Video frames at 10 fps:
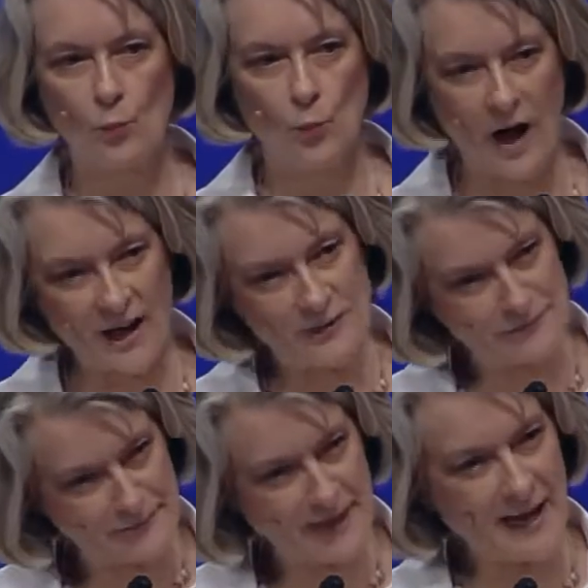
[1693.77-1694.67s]
while
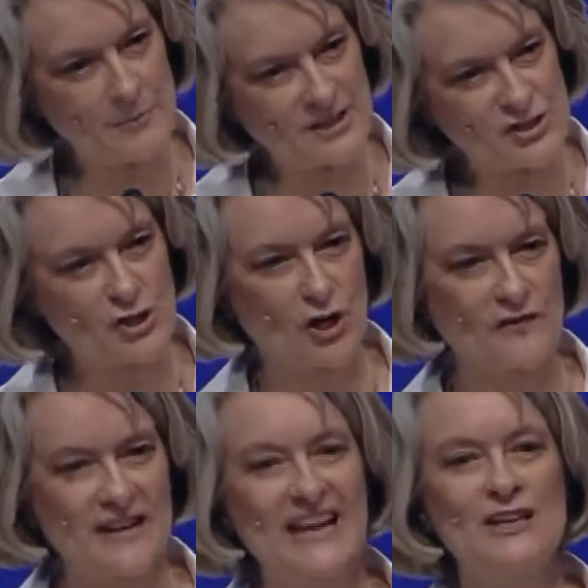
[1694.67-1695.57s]
the family
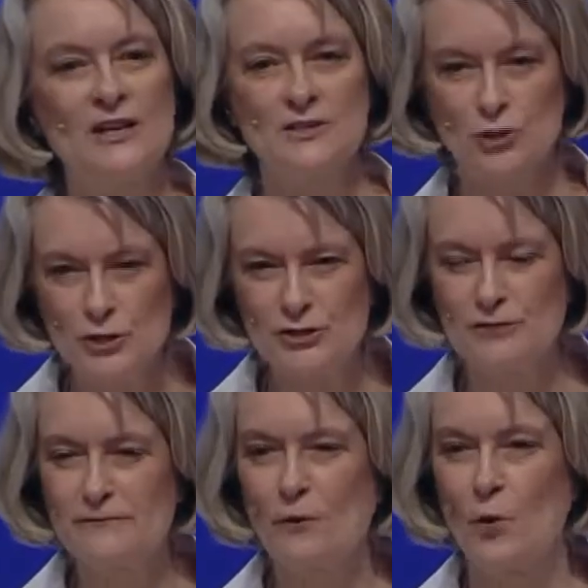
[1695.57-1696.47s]
serving it
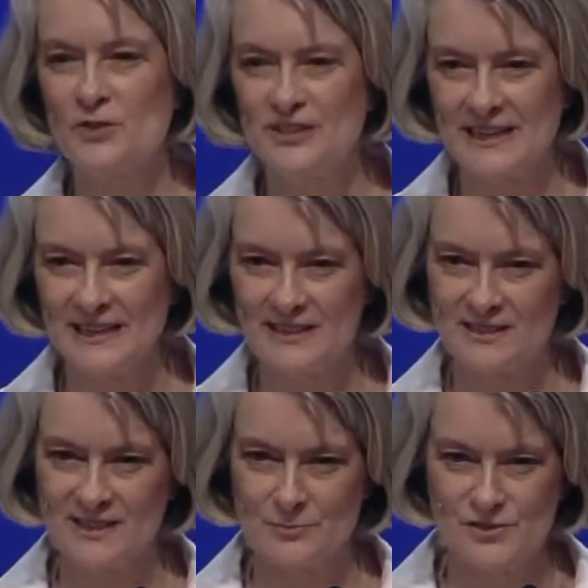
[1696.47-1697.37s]
couldn't afford to eat
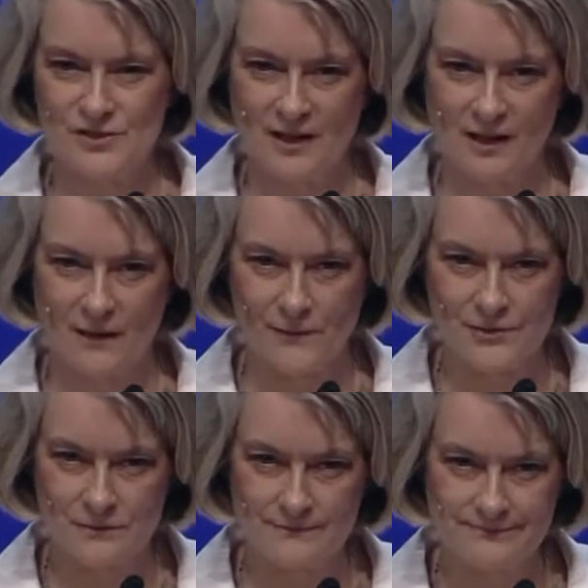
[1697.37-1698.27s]
it
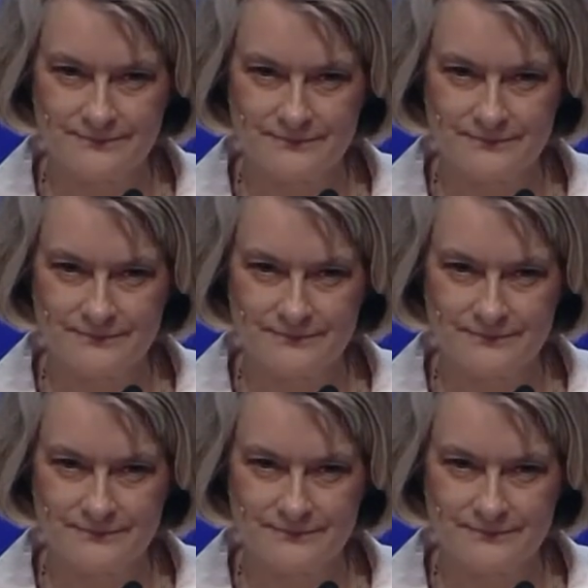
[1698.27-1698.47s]
themselves.